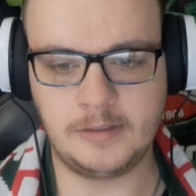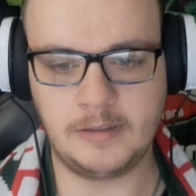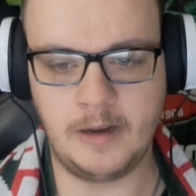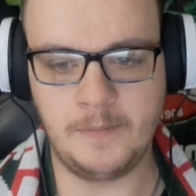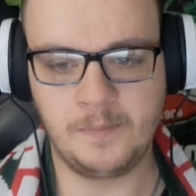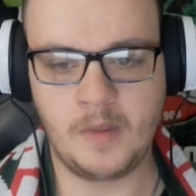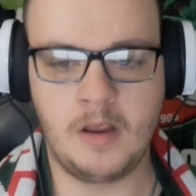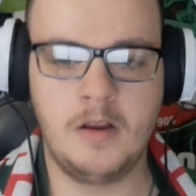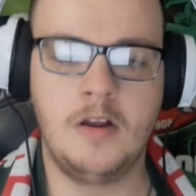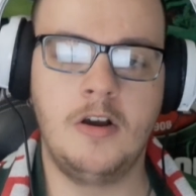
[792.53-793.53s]
So,
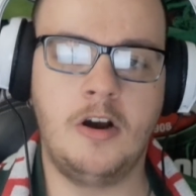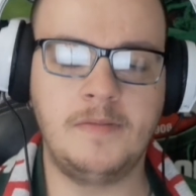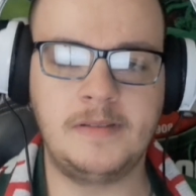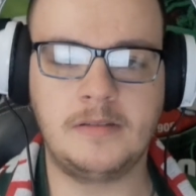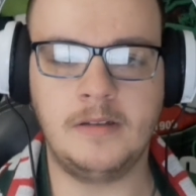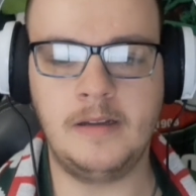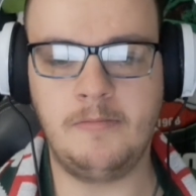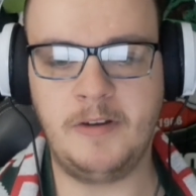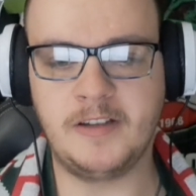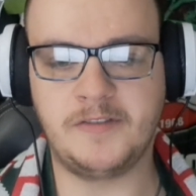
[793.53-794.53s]
obviously,
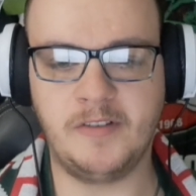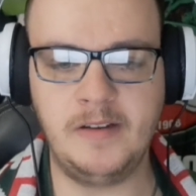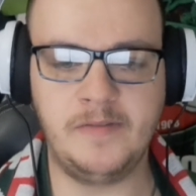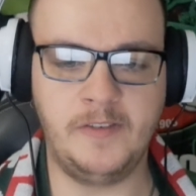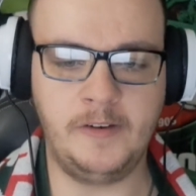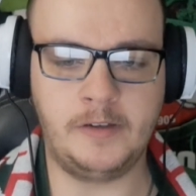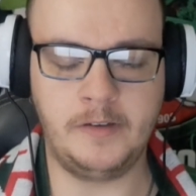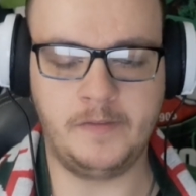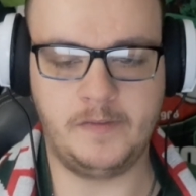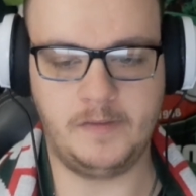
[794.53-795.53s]
rounds 3 and
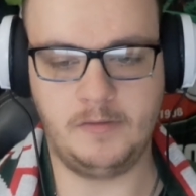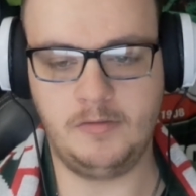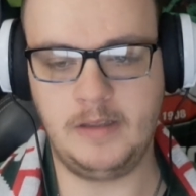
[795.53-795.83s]
5,